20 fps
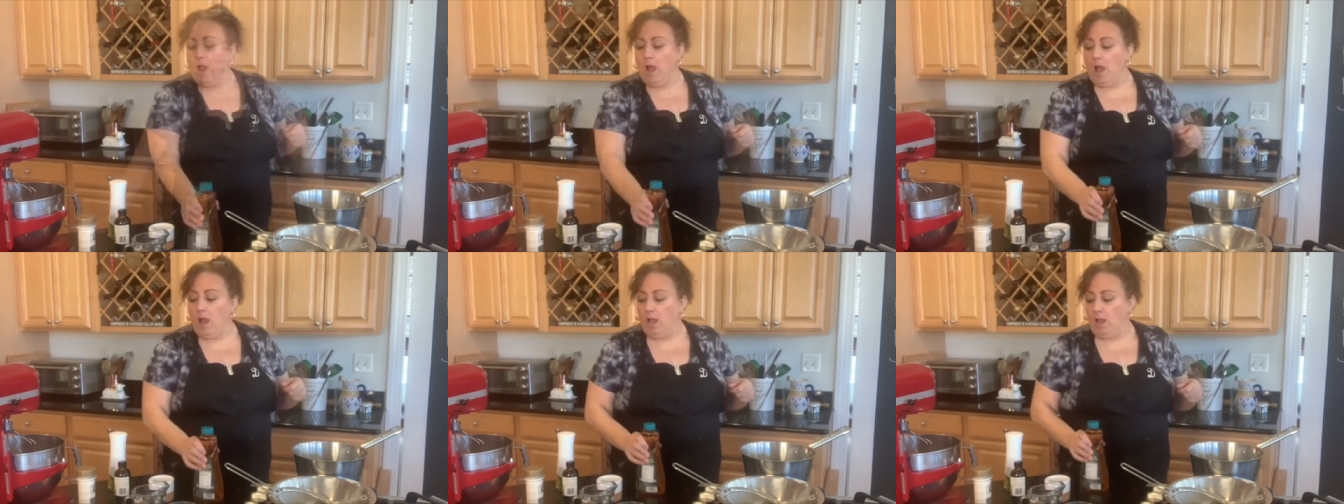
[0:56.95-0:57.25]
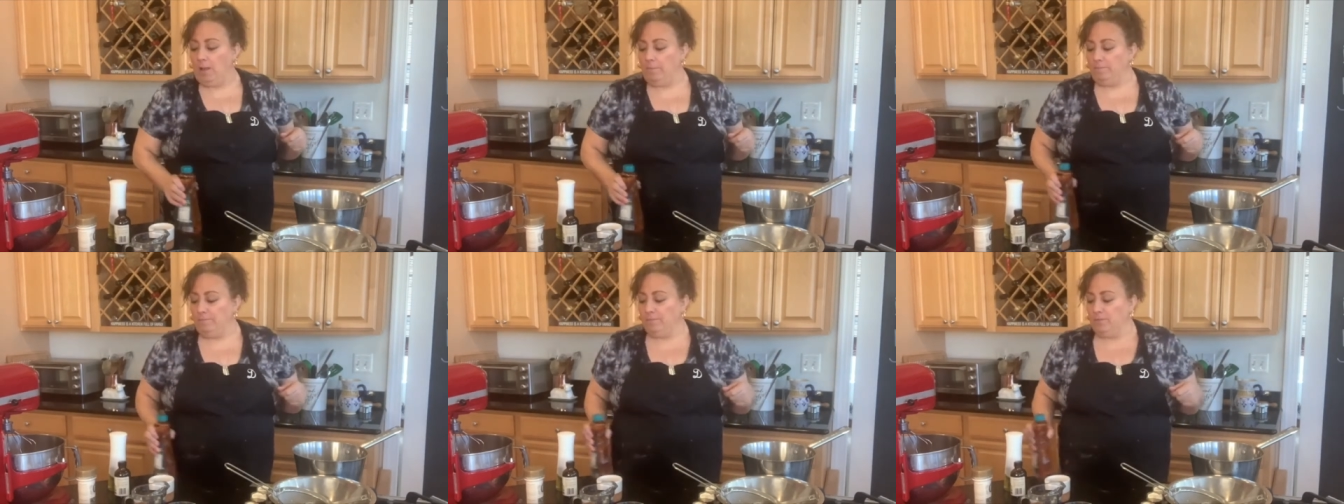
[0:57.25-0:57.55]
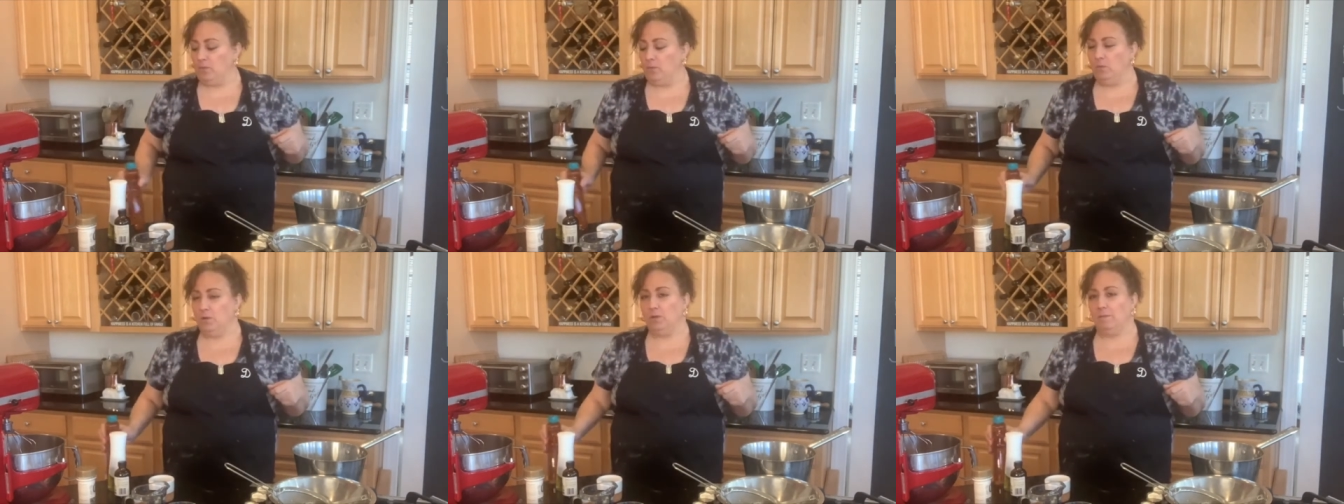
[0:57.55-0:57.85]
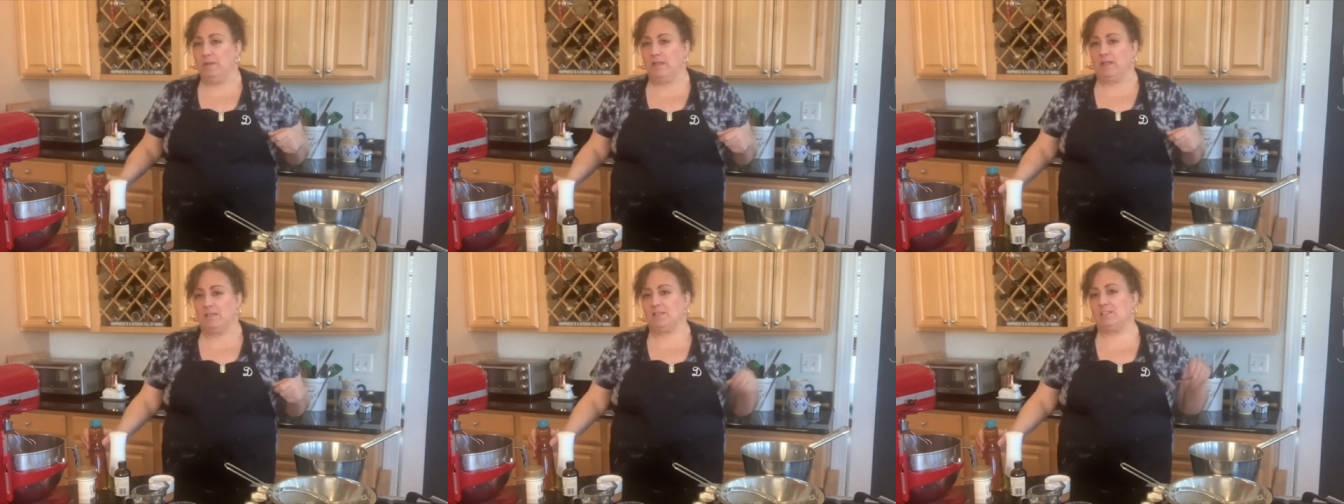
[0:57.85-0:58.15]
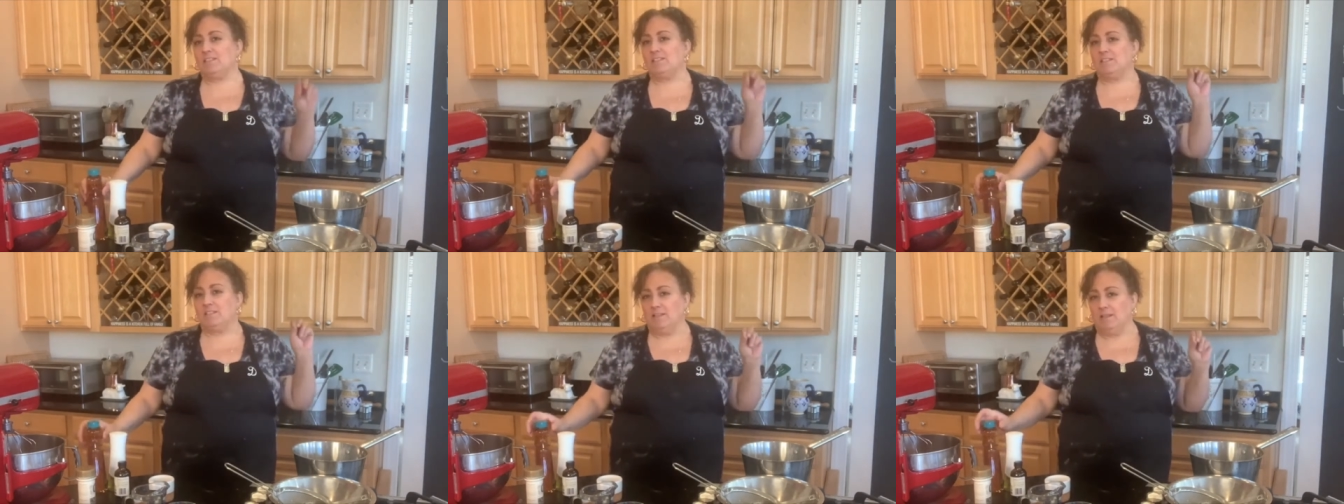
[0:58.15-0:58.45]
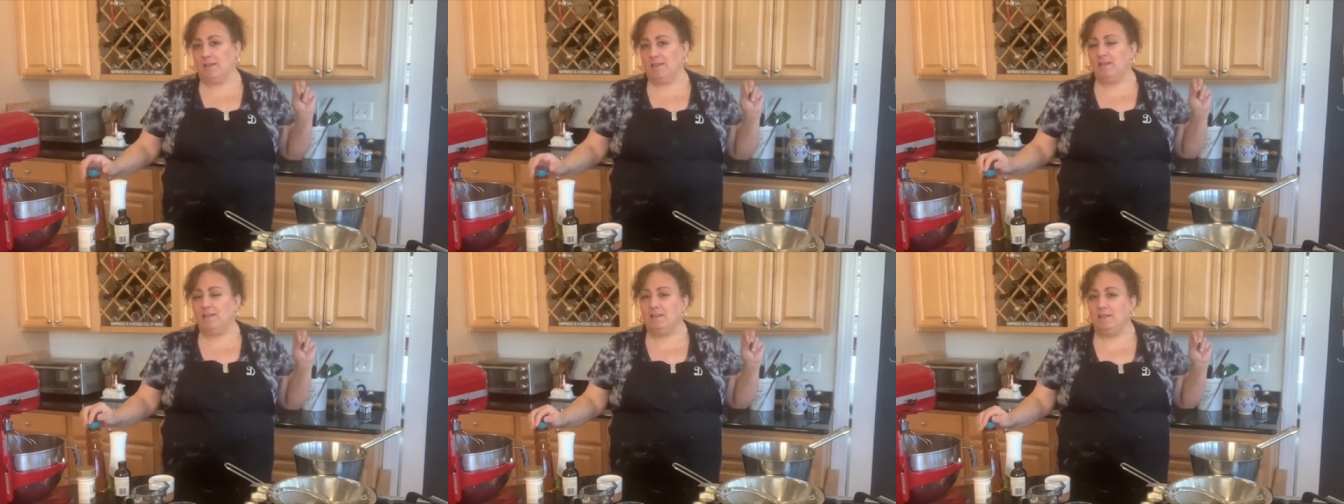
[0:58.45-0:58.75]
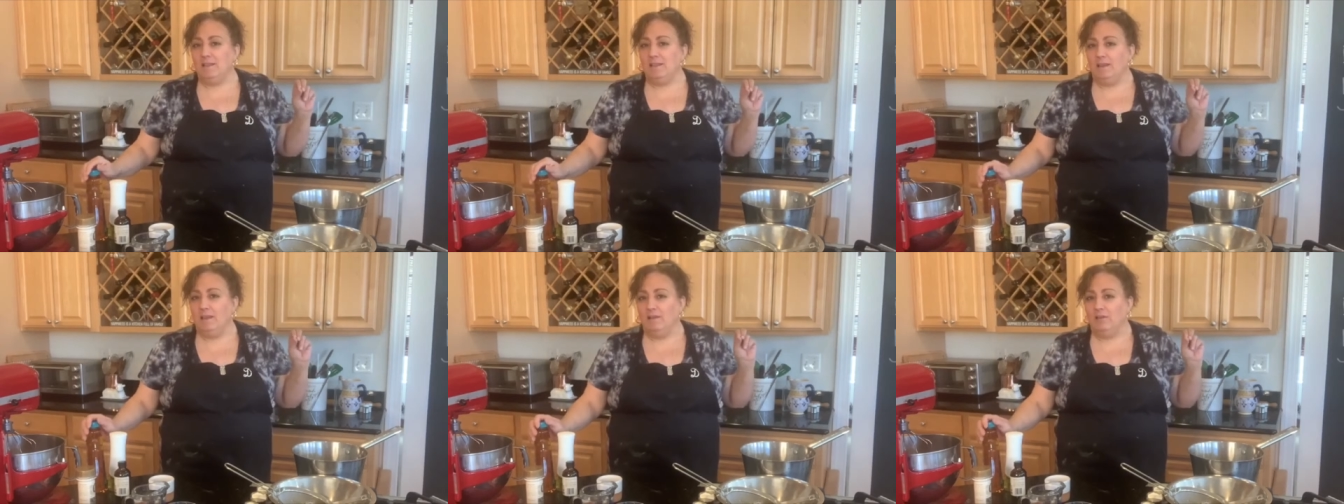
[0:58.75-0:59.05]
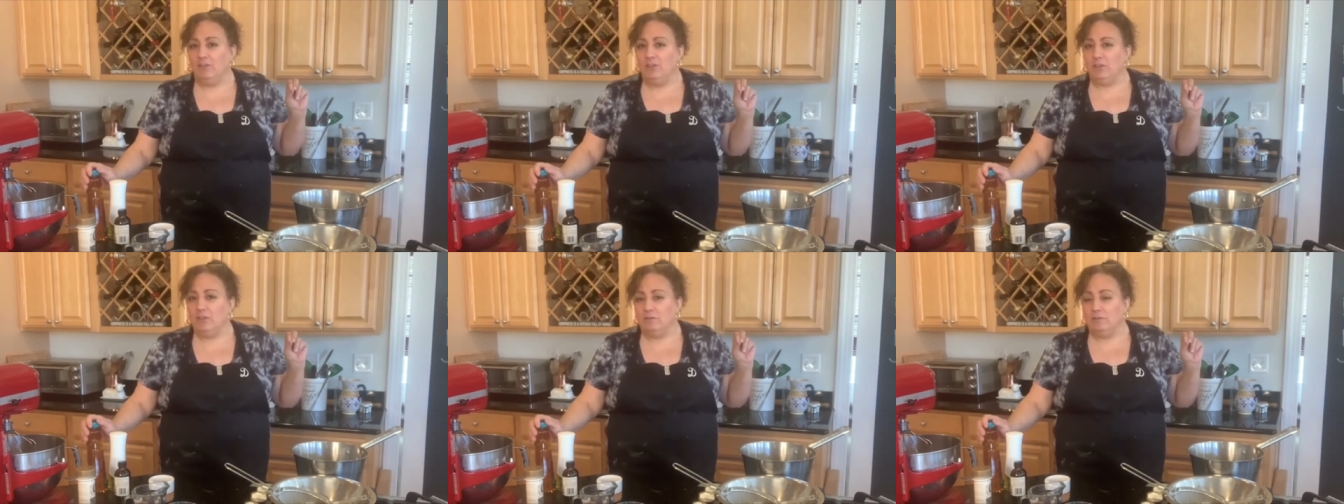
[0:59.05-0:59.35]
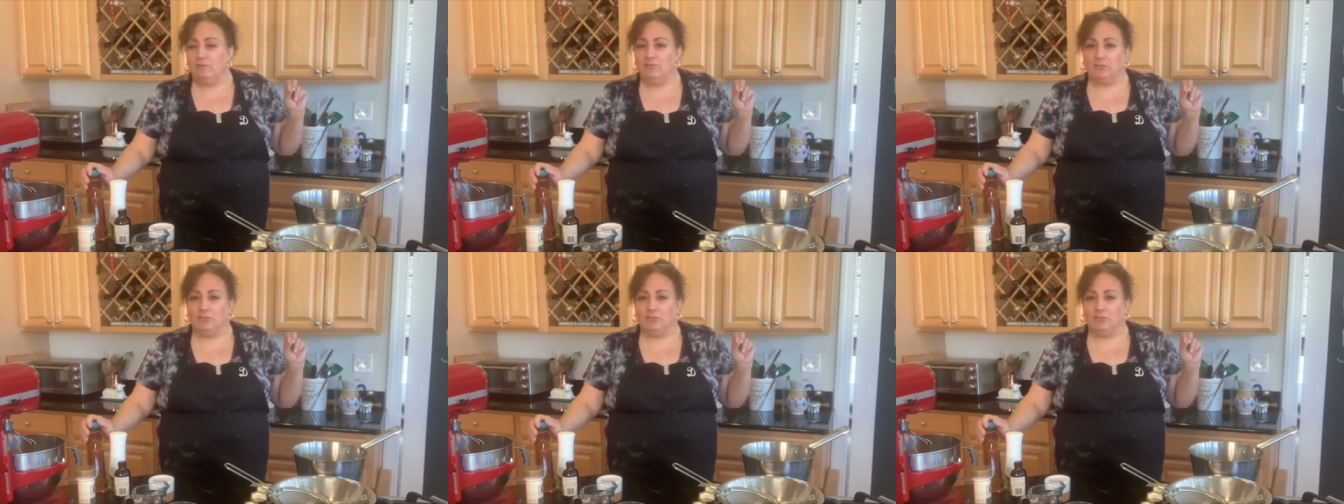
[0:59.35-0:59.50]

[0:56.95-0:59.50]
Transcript: We're gonna make a slightly healthier